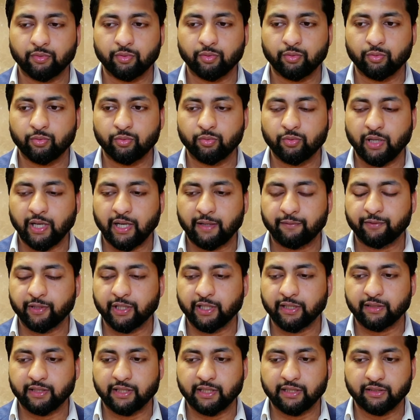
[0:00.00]
who have
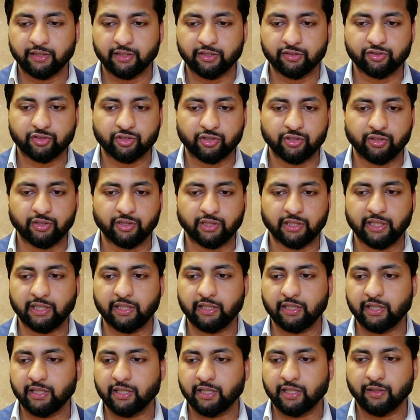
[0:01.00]
done dentistry in
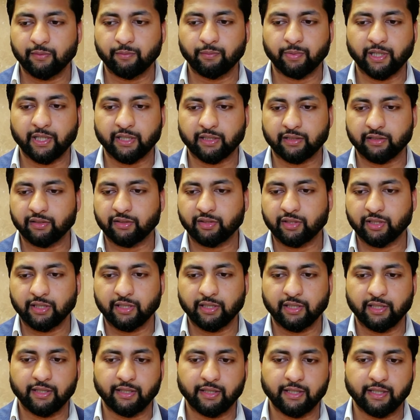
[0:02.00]
Kenya, in
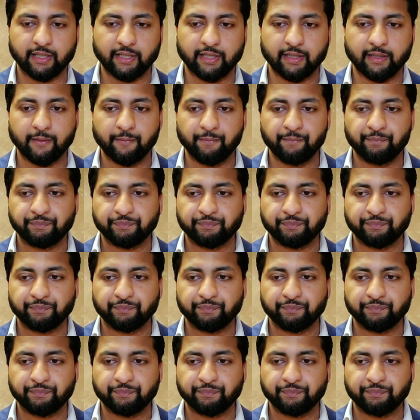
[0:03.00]
Pakistan, India,